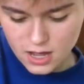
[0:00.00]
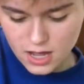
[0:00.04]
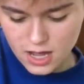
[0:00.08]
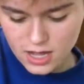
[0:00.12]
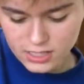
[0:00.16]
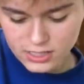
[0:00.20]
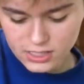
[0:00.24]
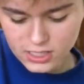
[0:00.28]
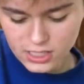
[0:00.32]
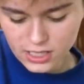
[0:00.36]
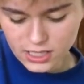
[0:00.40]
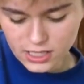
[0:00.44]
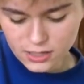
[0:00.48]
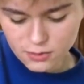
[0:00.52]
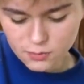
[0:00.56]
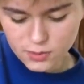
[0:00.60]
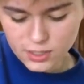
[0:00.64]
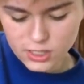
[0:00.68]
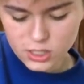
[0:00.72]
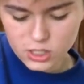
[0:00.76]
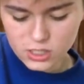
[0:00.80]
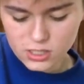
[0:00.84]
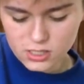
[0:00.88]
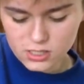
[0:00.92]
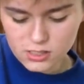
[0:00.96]
until it
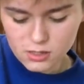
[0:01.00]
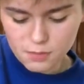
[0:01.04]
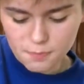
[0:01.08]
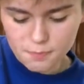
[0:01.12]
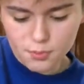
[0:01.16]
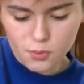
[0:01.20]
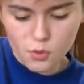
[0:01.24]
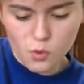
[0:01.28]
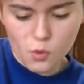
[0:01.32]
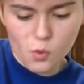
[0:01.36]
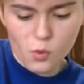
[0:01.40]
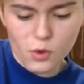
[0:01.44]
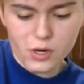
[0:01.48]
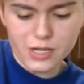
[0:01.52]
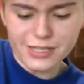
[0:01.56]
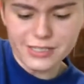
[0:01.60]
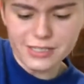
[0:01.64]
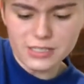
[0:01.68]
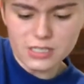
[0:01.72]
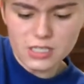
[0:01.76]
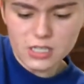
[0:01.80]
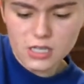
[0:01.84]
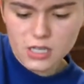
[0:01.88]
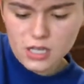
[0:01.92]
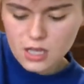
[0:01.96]
reaches the
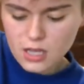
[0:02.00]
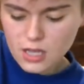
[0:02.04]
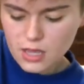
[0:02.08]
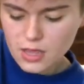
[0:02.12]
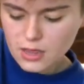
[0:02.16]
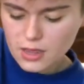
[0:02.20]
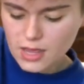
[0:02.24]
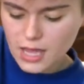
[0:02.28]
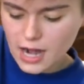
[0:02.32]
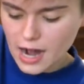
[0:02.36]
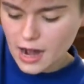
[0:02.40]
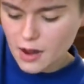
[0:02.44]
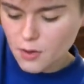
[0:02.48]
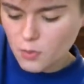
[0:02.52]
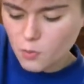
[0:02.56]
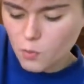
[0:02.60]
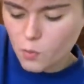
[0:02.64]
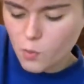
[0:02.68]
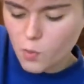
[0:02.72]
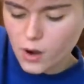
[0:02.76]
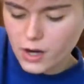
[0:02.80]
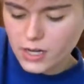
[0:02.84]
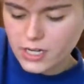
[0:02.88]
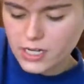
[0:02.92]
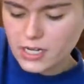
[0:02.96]
point that I
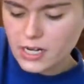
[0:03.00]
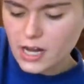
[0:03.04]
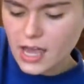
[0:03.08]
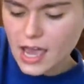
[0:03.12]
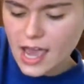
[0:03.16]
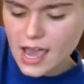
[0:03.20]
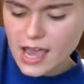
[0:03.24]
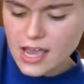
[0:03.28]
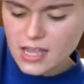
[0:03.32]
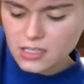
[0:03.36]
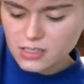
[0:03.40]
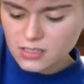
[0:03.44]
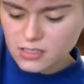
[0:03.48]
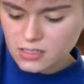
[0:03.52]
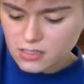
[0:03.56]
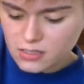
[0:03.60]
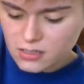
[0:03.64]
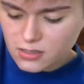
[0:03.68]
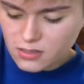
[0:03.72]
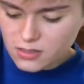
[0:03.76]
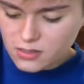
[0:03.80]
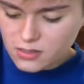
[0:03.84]
want it at.